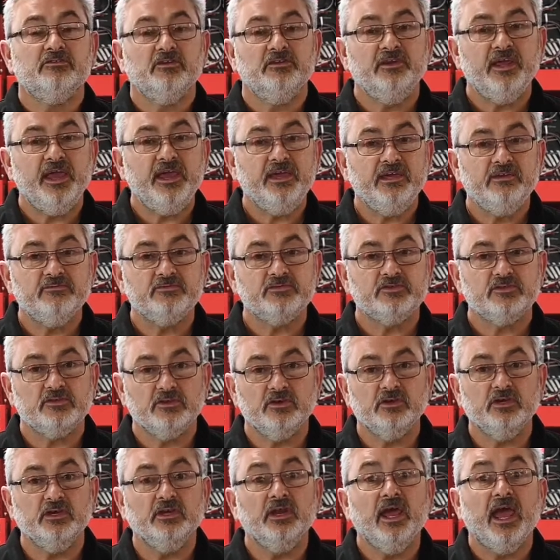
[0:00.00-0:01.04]
So now you've
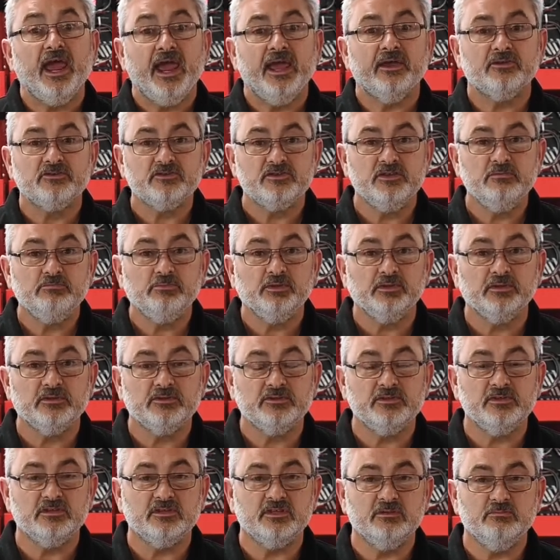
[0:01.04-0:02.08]
seen how simple the
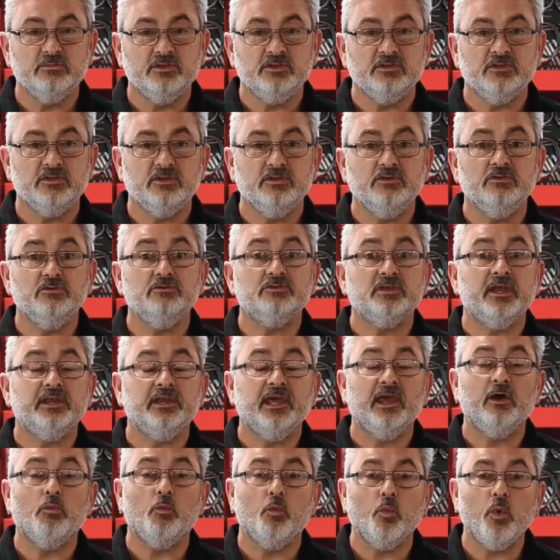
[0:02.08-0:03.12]
system is to use and
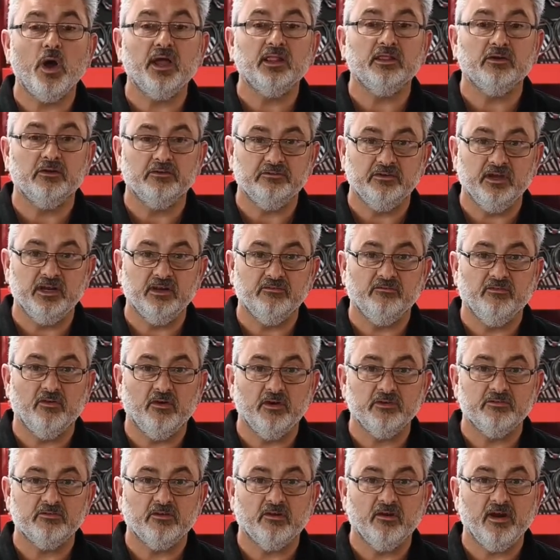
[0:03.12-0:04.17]
how well it
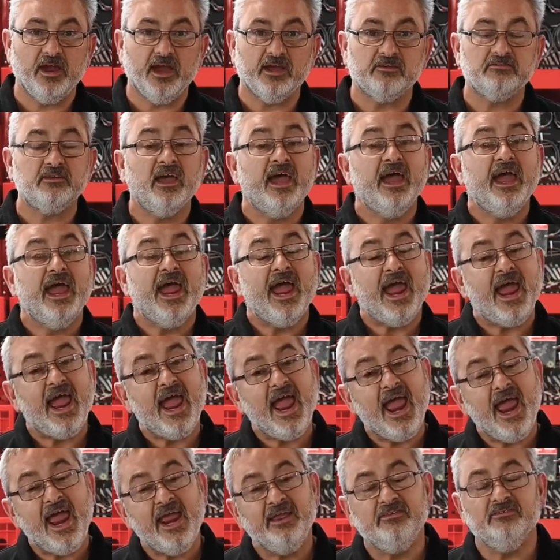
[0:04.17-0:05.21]
identifies cracks.
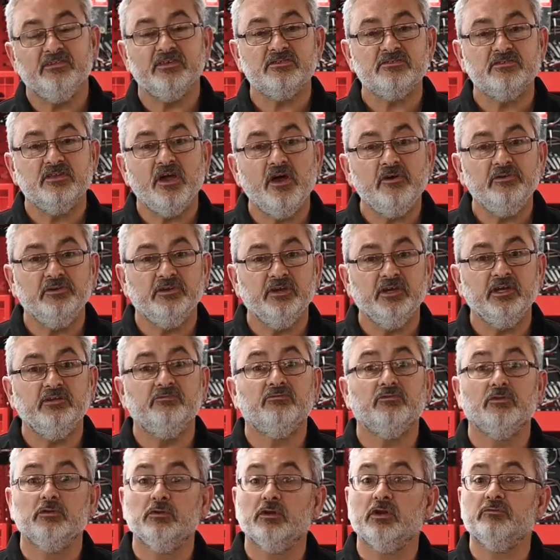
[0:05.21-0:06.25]
And there's no need
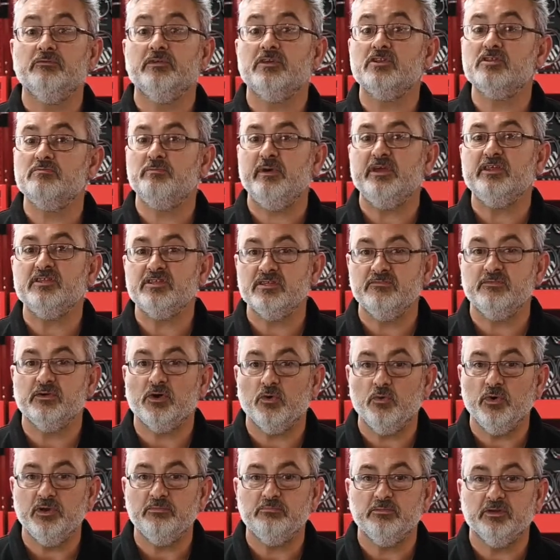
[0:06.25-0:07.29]
for a lot of expensive
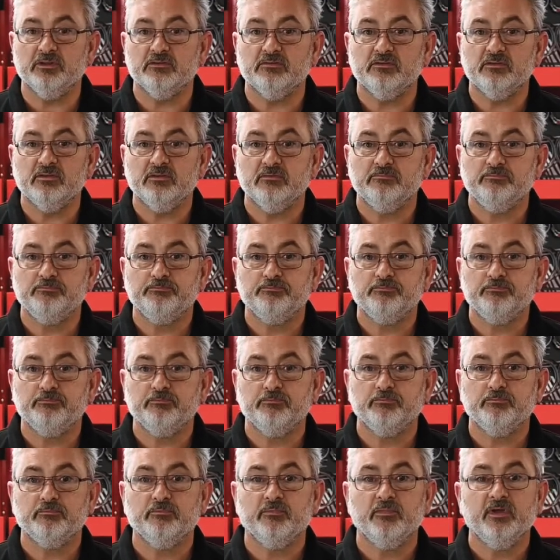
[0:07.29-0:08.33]
equipment.
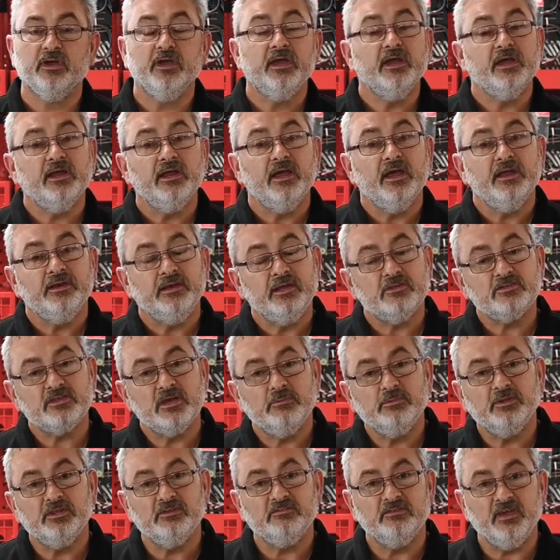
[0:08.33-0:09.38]
Now
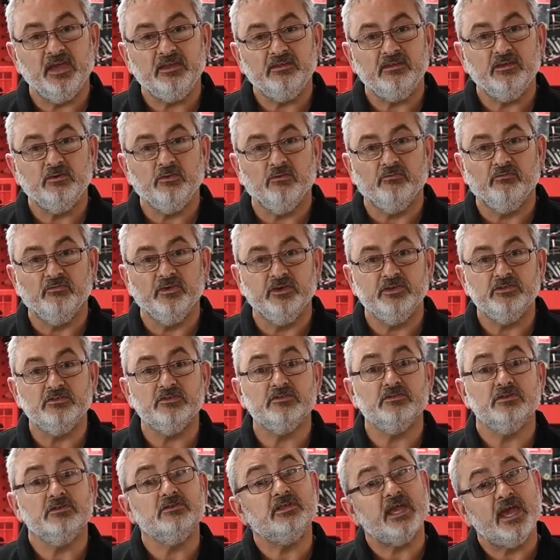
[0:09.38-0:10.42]
some of the technical
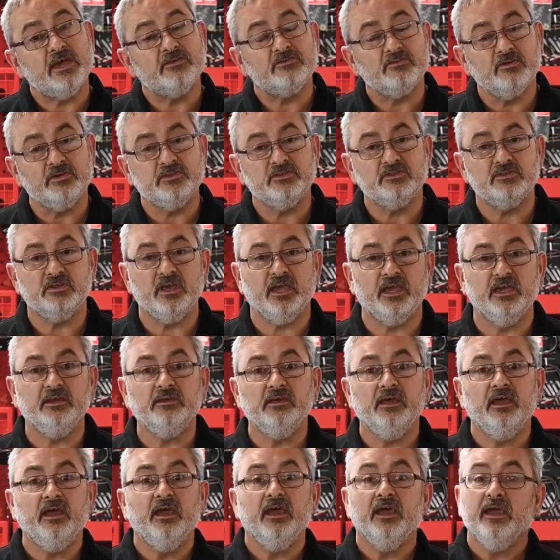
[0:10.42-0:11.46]
features is, as I said,
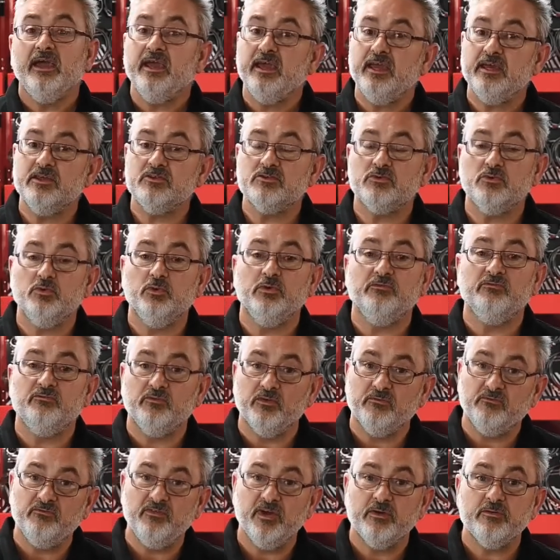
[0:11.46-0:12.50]
it's good for
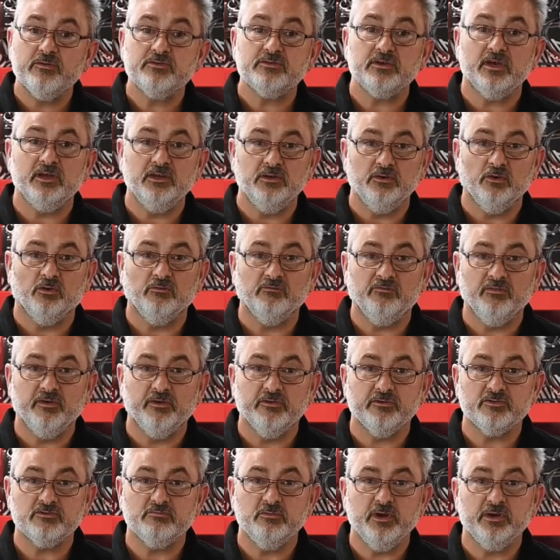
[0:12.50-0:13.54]
ferrous and
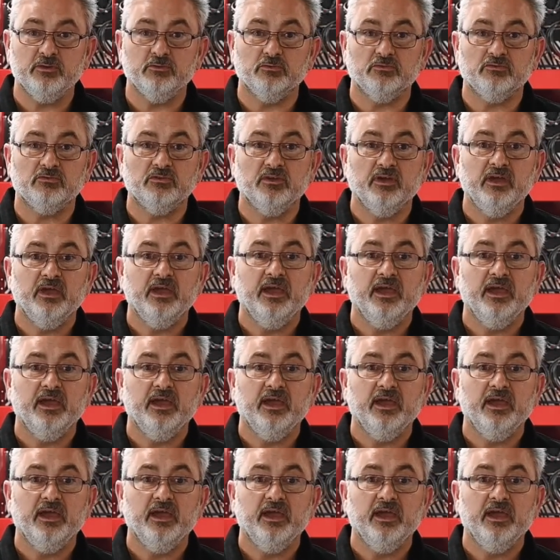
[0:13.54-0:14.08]
non-ferrous metals.